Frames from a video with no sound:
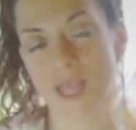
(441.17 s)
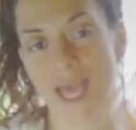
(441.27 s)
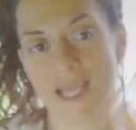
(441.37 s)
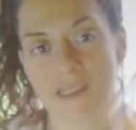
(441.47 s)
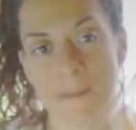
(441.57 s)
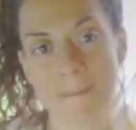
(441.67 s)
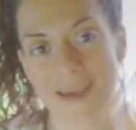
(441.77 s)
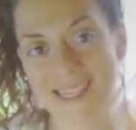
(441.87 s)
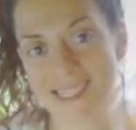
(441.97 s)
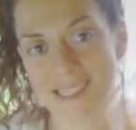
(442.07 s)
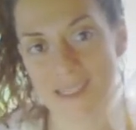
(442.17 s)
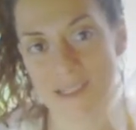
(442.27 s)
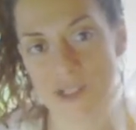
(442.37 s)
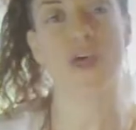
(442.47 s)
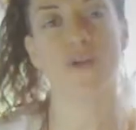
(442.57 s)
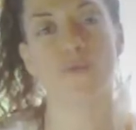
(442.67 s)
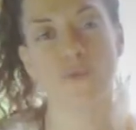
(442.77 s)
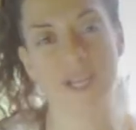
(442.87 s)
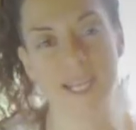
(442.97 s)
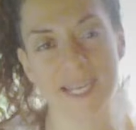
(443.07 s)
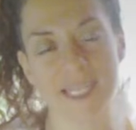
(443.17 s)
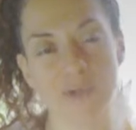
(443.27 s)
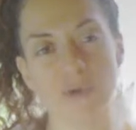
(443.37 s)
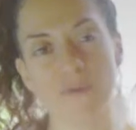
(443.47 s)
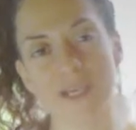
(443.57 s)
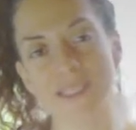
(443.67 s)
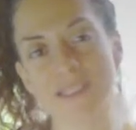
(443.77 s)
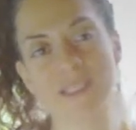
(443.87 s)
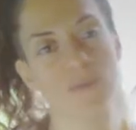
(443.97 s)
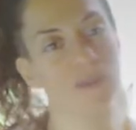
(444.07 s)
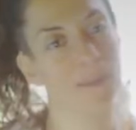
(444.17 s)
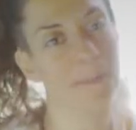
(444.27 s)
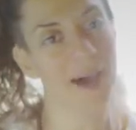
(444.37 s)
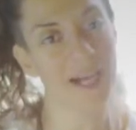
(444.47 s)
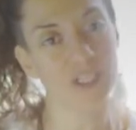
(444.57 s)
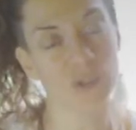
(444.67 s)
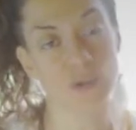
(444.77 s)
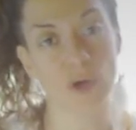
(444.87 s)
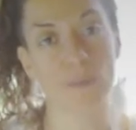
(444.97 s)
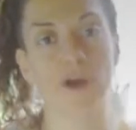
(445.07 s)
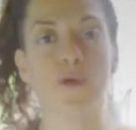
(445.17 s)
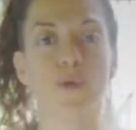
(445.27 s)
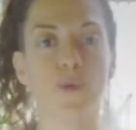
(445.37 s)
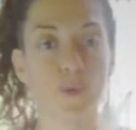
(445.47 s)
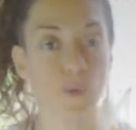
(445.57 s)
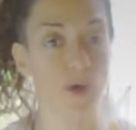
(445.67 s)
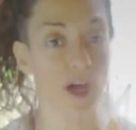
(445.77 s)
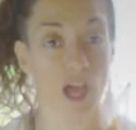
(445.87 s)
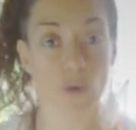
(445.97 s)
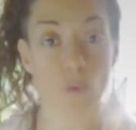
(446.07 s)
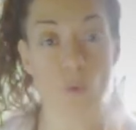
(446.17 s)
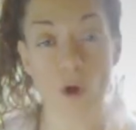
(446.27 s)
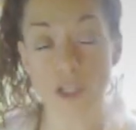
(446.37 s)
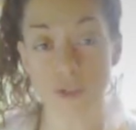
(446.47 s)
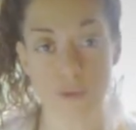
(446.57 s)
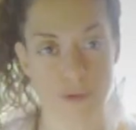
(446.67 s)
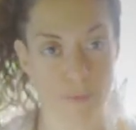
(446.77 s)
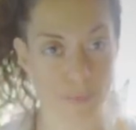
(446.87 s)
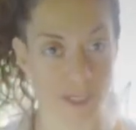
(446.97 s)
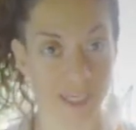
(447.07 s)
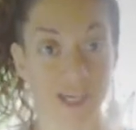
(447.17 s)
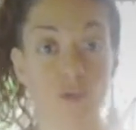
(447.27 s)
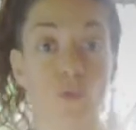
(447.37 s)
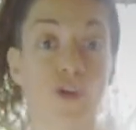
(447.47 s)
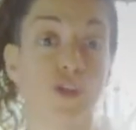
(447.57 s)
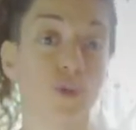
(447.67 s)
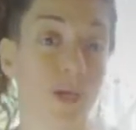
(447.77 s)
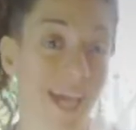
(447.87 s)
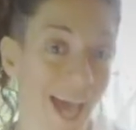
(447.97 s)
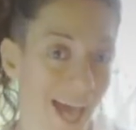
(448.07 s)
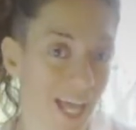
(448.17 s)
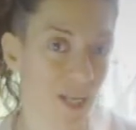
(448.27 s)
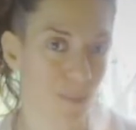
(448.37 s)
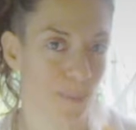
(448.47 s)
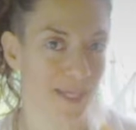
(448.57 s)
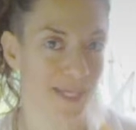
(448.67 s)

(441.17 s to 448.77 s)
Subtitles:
and a message that really is reflecting something back to you about who and what you are being and what you can be.